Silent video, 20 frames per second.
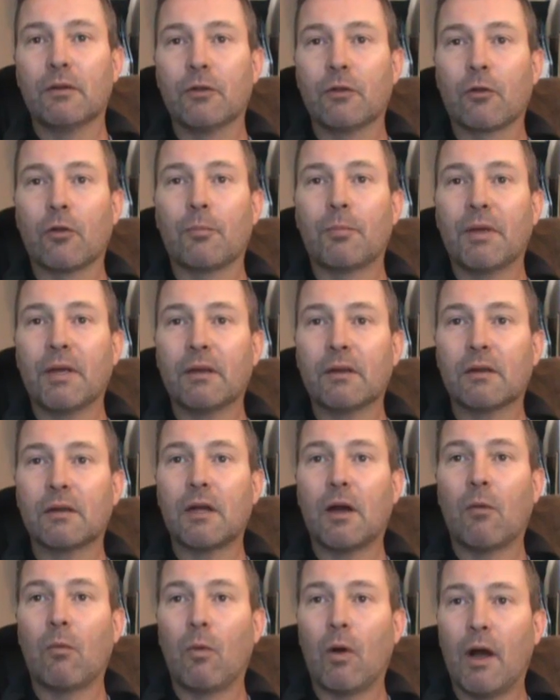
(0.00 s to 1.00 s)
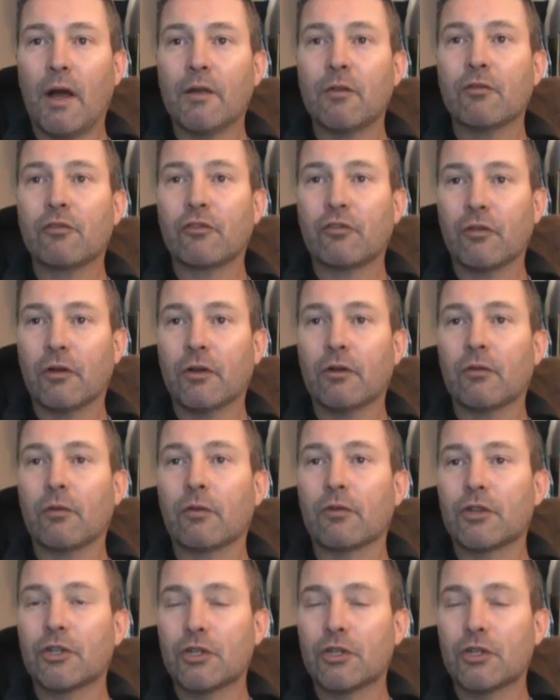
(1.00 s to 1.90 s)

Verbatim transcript: your opinion on why you shouldn't or